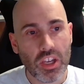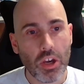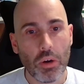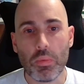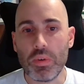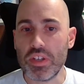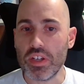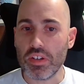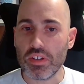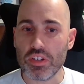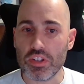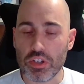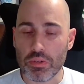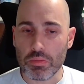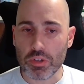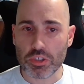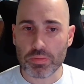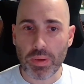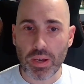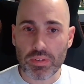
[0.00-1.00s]
We don't know too
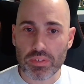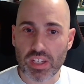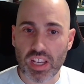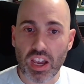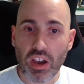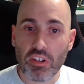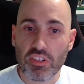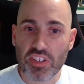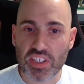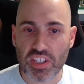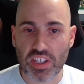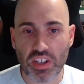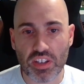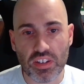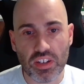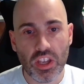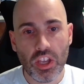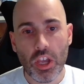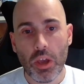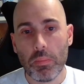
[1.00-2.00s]
much about Niao-san,
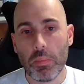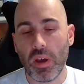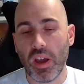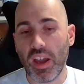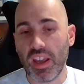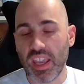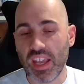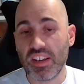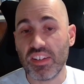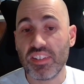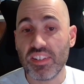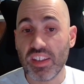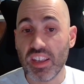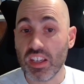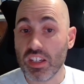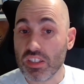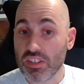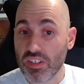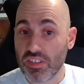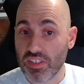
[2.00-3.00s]
but again, seeing
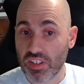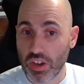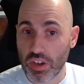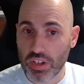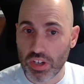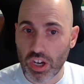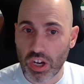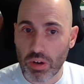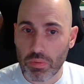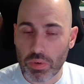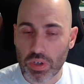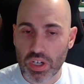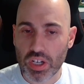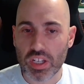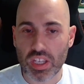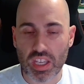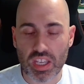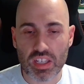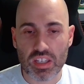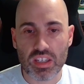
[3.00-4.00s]
her design
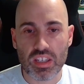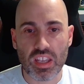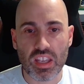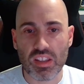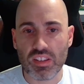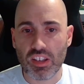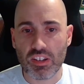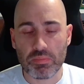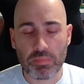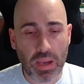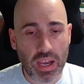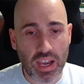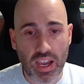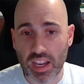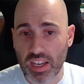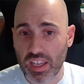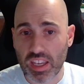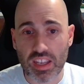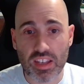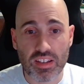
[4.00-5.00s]
artwork in this
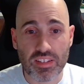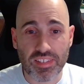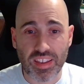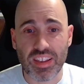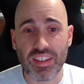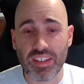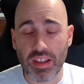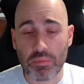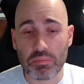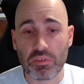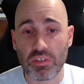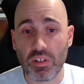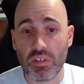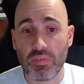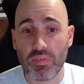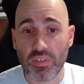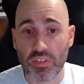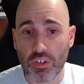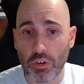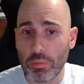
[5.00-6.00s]
pack is absolutely
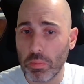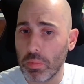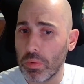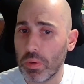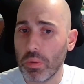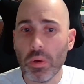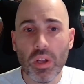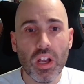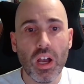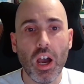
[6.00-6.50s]
phenomenal.